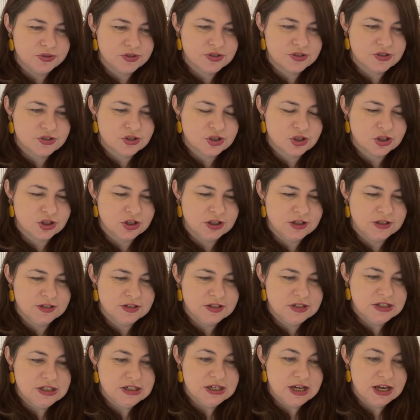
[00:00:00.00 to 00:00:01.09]
So
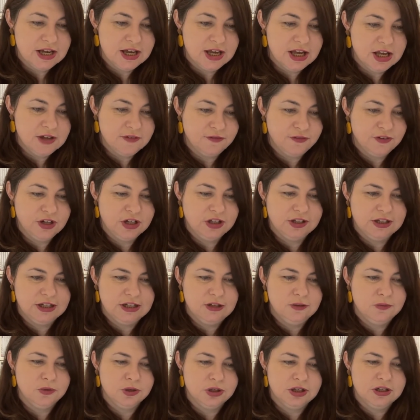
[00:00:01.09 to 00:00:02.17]
definitely
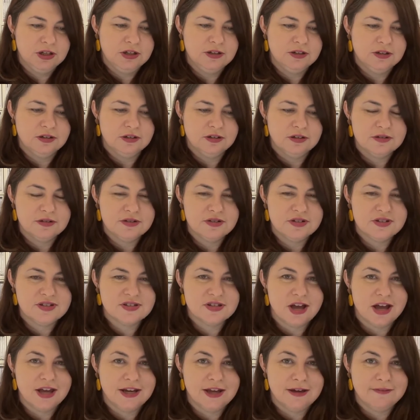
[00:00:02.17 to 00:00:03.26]
you want to
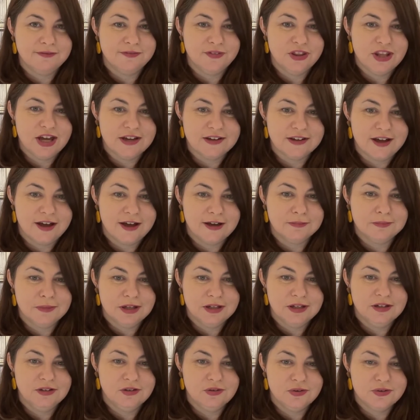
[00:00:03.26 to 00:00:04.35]
sign up for that card
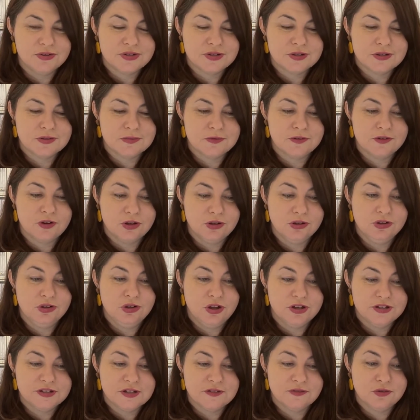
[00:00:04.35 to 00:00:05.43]
making course because we've got
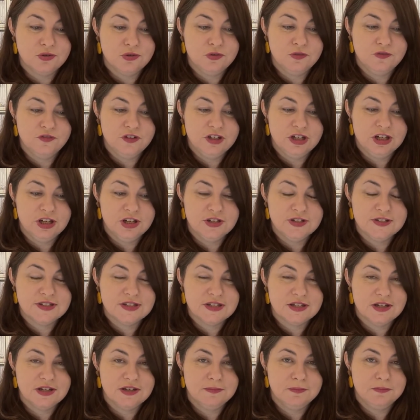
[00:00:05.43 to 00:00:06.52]
lots of cool
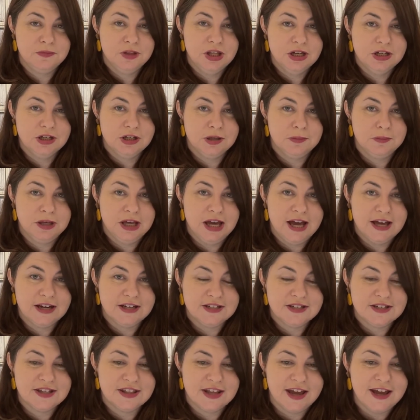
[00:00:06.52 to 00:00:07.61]
videos that are going to be
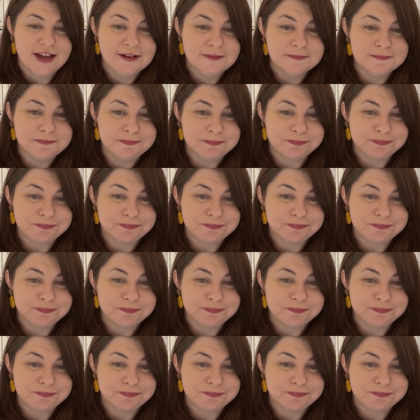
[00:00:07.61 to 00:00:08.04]
added to that.